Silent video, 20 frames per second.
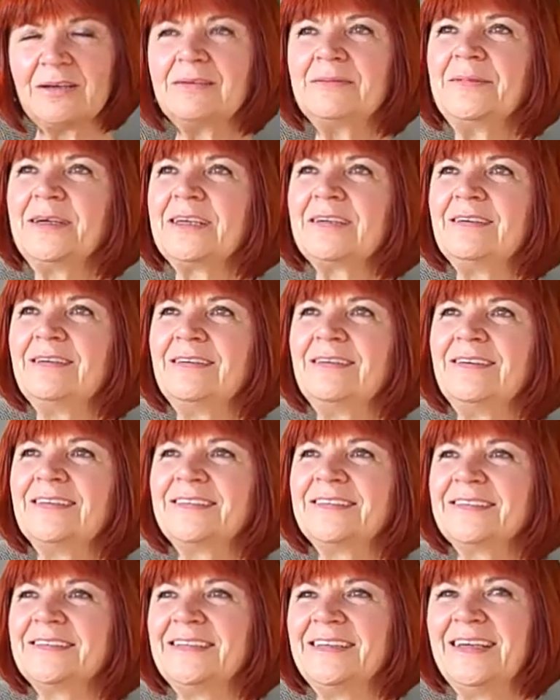Oh my God.
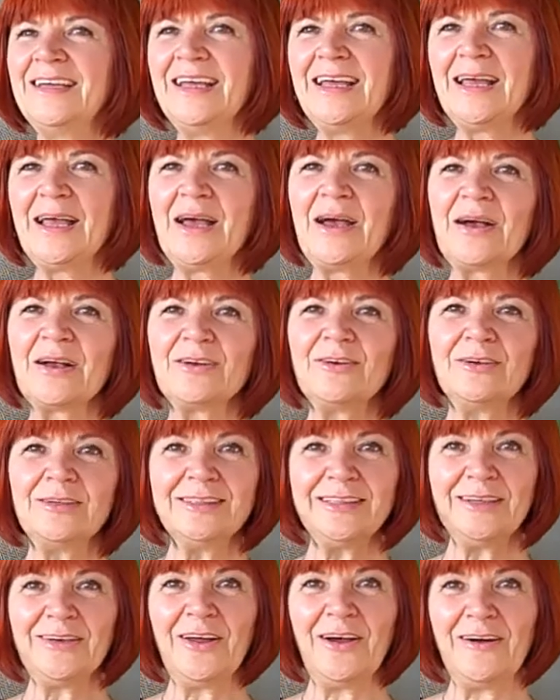
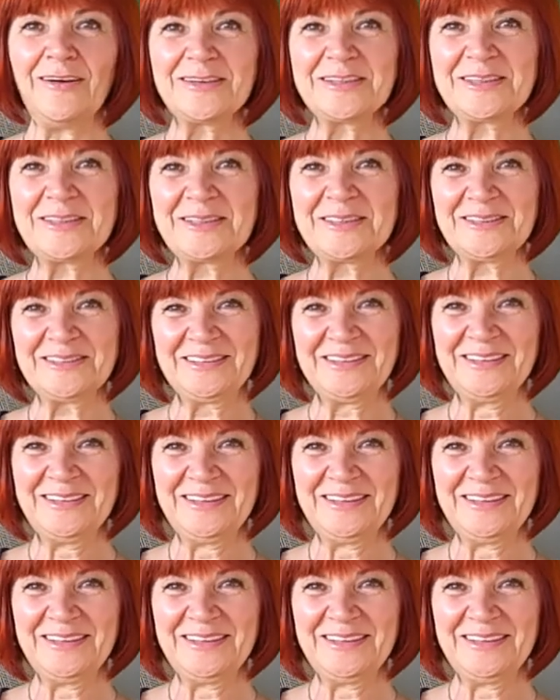Goldilocks.